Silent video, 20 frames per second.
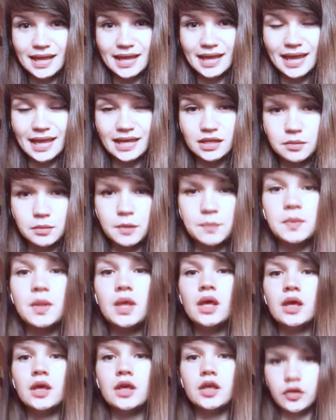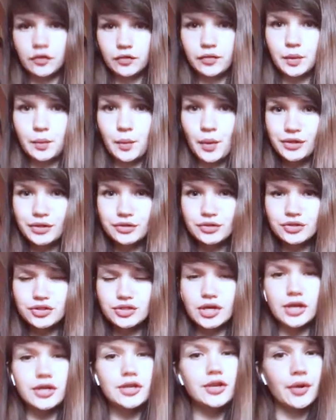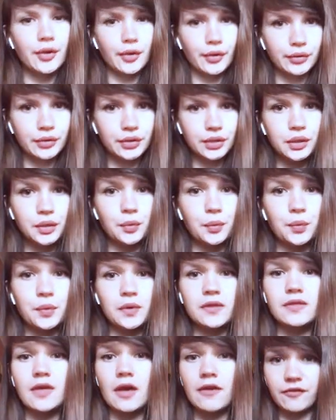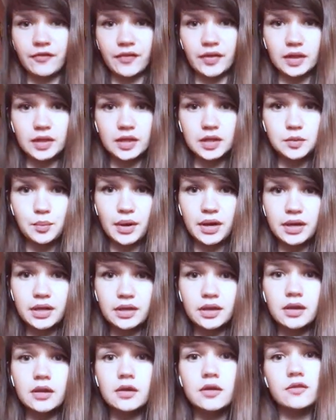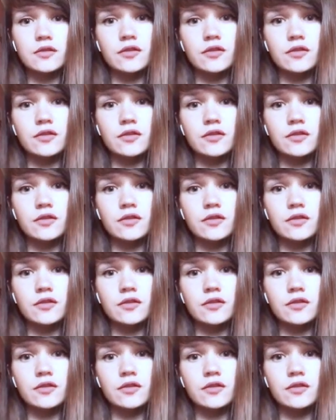Academy. If you want to start earning with affiliate marketing,